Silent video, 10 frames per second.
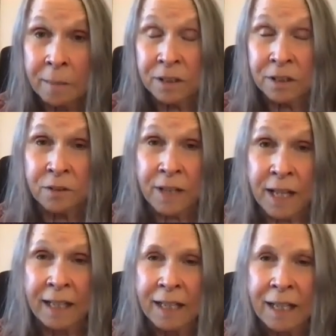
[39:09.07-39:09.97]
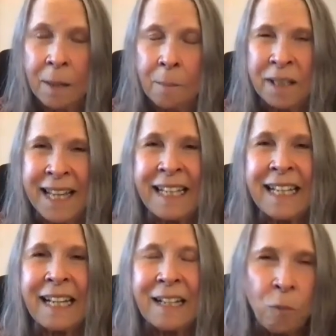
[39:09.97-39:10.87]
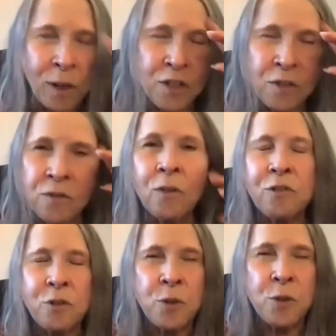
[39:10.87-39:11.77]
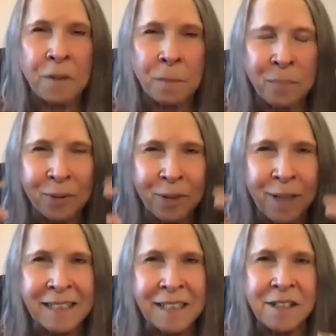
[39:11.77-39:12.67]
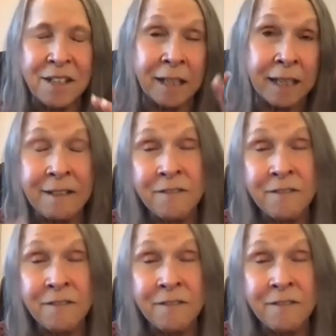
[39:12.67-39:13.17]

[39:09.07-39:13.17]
able to do that but then once you know that you have a practice and